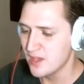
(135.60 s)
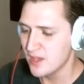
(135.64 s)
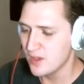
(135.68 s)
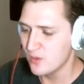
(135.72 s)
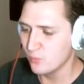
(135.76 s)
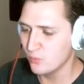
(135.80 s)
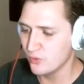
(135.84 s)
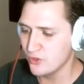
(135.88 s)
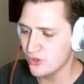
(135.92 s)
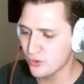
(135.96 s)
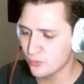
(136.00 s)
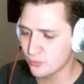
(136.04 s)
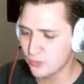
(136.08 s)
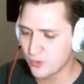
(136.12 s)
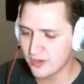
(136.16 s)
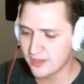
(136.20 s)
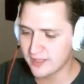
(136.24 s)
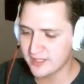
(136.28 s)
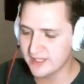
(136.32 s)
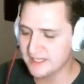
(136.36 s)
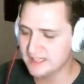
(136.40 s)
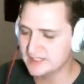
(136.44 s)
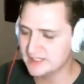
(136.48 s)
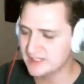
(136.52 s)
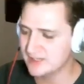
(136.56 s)
when you're
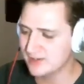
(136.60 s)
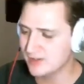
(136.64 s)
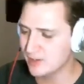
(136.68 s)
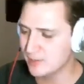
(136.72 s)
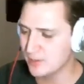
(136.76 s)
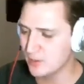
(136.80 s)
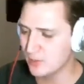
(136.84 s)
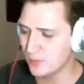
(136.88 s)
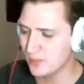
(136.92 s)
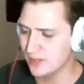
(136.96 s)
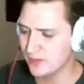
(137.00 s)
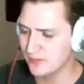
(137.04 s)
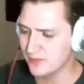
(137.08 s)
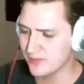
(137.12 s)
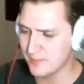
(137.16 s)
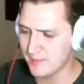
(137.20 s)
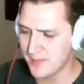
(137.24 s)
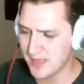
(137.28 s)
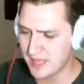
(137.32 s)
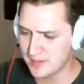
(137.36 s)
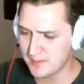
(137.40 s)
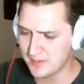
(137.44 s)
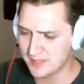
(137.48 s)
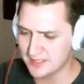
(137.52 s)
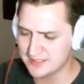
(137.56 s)
running, it's a little bit weird, the
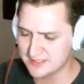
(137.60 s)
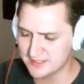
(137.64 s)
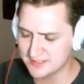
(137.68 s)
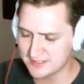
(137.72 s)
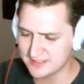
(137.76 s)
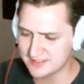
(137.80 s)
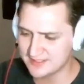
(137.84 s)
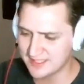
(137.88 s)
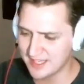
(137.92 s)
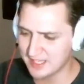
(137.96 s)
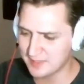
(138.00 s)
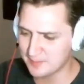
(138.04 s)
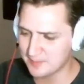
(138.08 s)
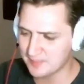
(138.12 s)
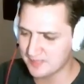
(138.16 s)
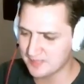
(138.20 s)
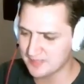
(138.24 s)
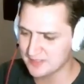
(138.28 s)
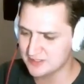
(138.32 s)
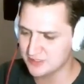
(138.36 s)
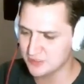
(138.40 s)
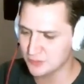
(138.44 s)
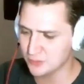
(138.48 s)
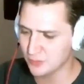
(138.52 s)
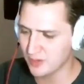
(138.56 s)
mana base in this deck,
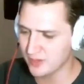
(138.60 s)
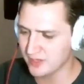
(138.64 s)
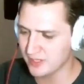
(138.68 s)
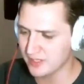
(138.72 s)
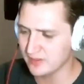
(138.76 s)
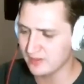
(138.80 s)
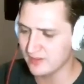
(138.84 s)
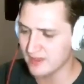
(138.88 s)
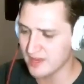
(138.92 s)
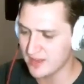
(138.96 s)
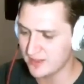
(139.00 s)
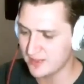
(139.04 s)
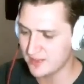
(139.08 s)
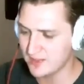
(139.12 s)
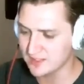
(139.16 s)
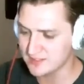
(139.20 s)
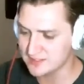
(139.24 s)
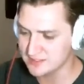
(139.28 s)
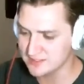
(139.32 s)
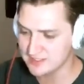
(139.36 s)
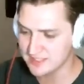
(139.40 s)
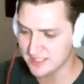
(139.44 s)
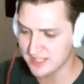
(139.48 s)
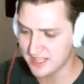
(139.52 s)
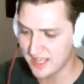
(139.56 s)
because you're running a lot of things that
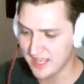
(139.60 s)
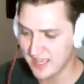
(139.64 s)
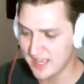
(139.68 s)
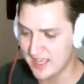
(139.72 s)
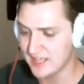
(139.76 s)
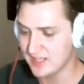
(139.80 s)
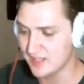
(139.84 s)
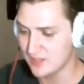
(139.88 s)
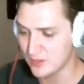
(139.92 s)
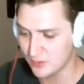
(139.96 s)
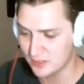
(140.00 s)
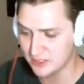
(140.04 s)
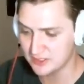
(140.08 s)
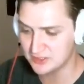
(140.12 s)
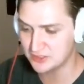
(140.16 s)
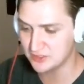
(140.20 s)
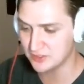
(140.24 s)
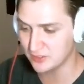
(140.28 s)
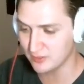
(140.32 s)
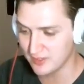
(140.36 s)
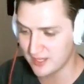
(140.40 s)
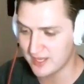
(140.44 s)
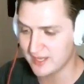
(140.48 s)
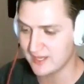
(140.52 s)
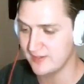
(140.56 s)
say, hey, go get you a
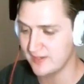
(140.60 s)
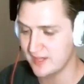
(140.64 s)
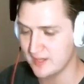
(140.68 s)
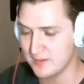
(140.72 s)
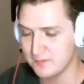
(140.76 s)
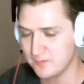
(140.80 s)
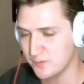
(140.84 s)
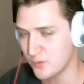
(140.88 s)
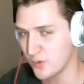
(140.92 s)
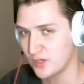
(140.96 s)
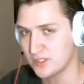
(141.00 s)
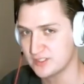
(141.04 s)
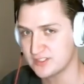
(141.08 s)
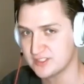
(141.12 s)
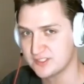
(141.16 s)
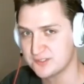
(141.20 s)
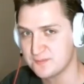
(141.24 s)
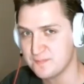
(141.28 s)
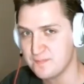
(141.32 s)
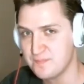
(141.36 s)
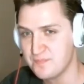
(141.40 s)
lot of damn forests.